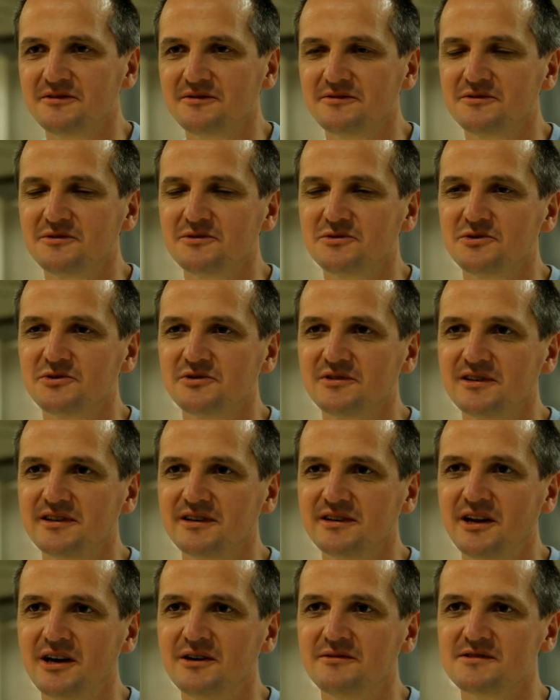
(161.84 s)
usually
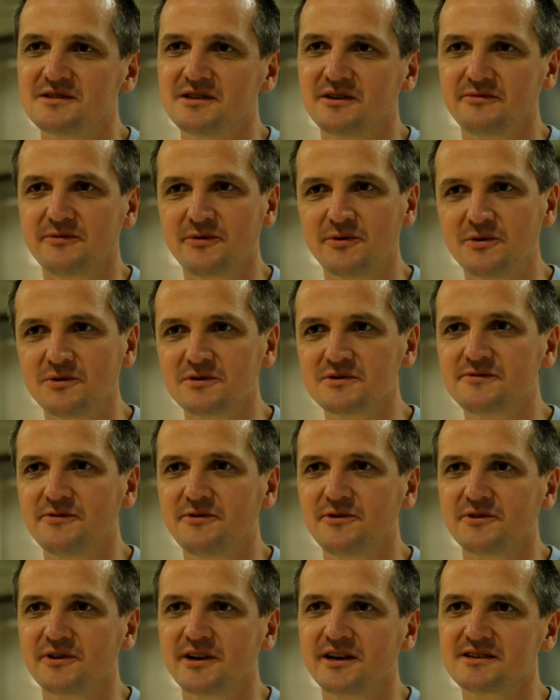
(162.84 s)
announce the rules
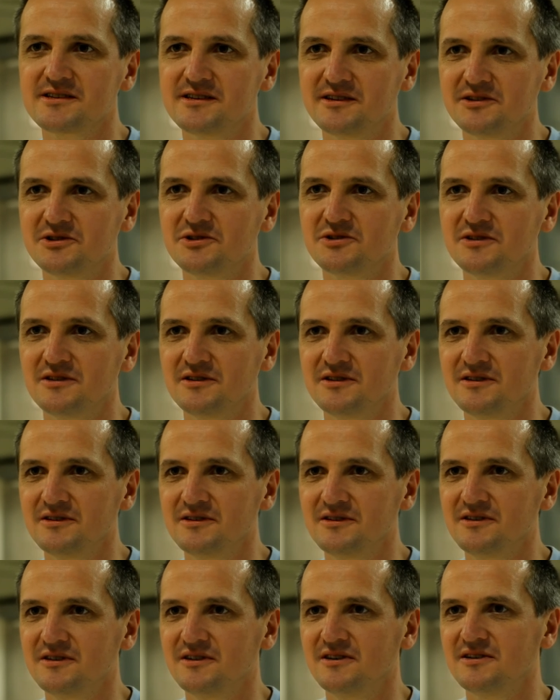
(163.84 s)
for next edition
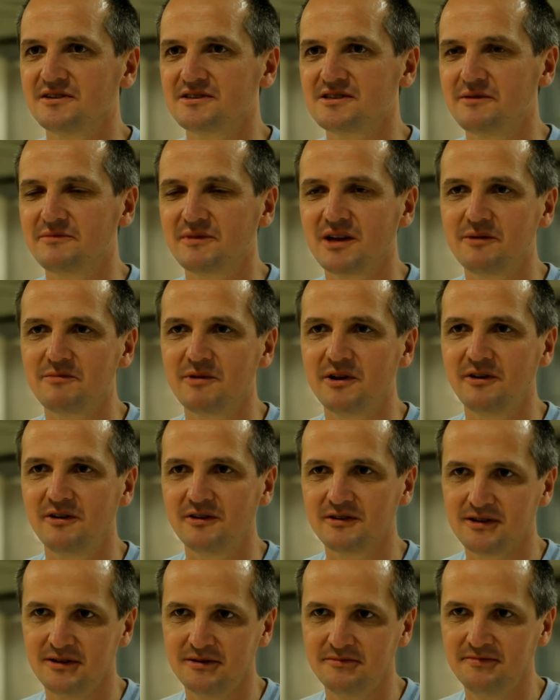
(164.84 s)
sometime in
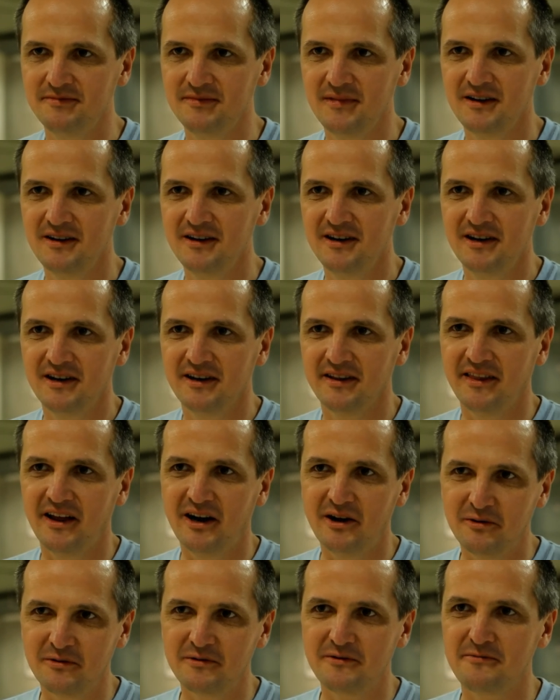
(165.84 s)
autumn.
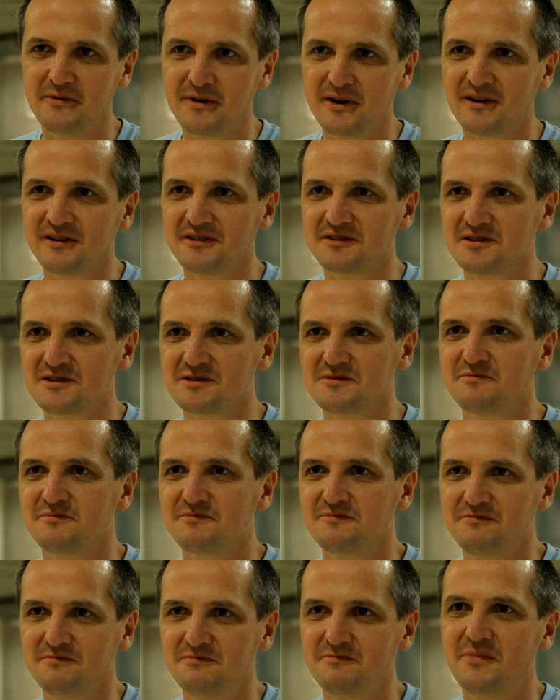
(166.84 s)
Now we are just
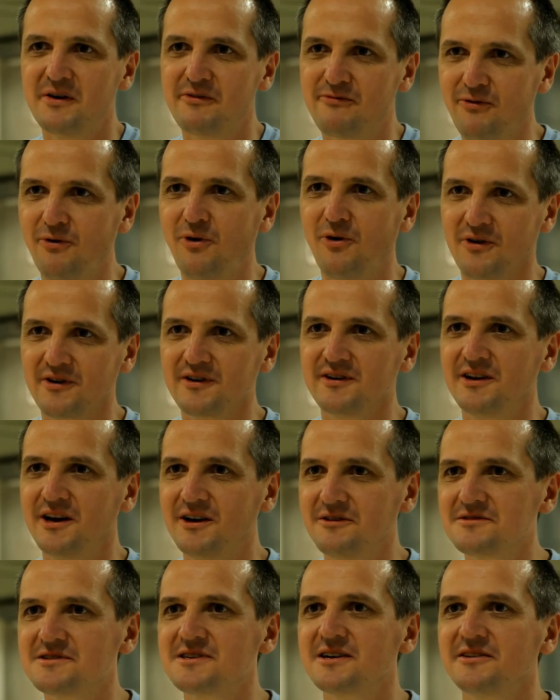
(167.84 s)
before
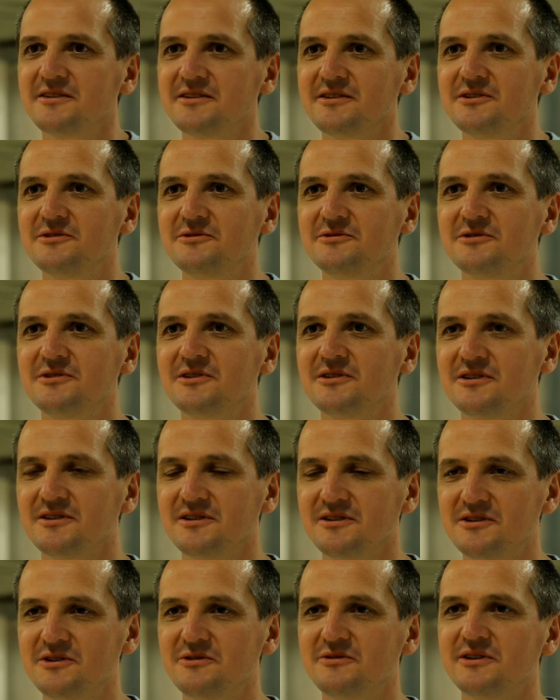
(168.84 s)
announcing the
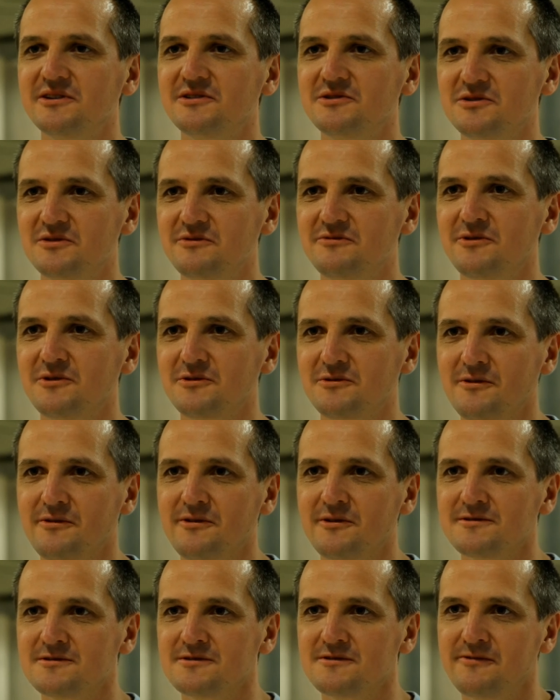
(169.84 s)
new edition for
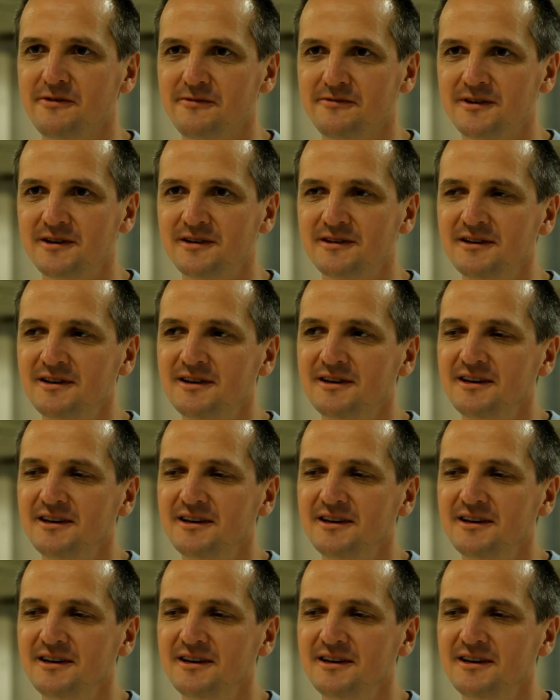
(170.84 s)
2015.